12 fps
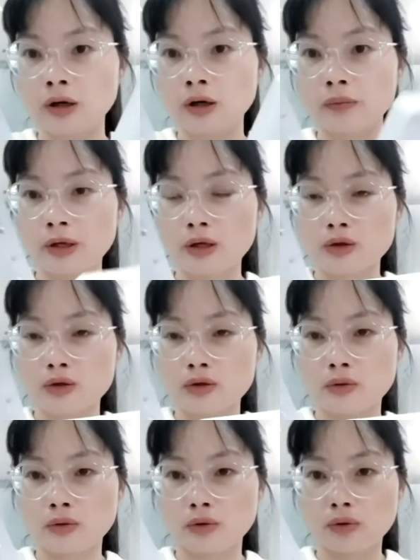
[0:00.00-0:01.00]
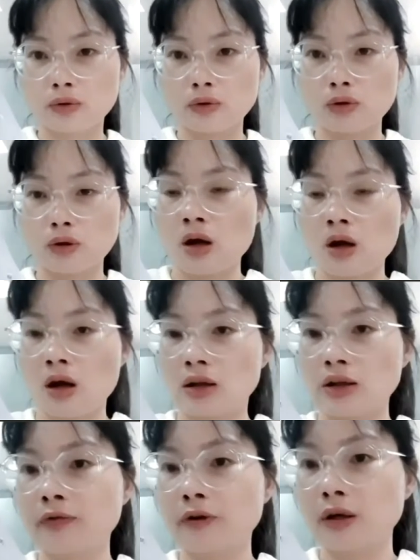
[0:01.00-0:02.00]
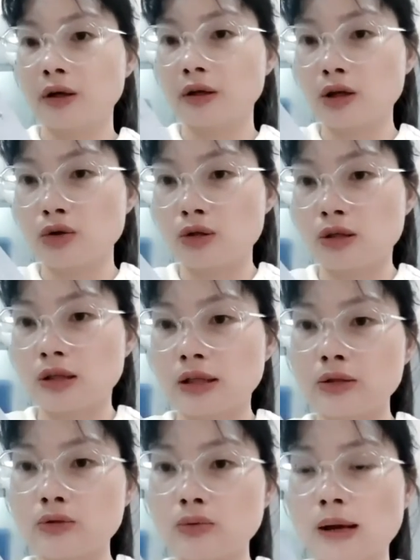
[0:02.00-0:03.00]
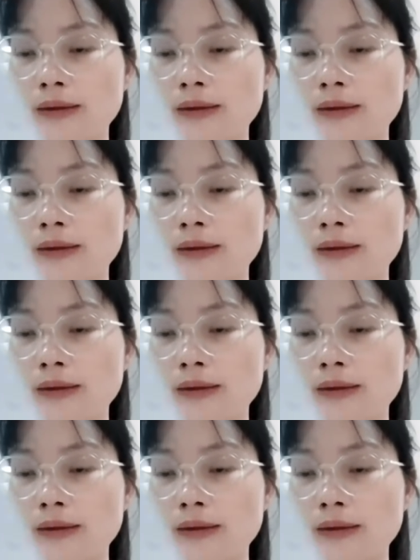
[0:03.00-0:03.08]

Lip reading: use. This one needs to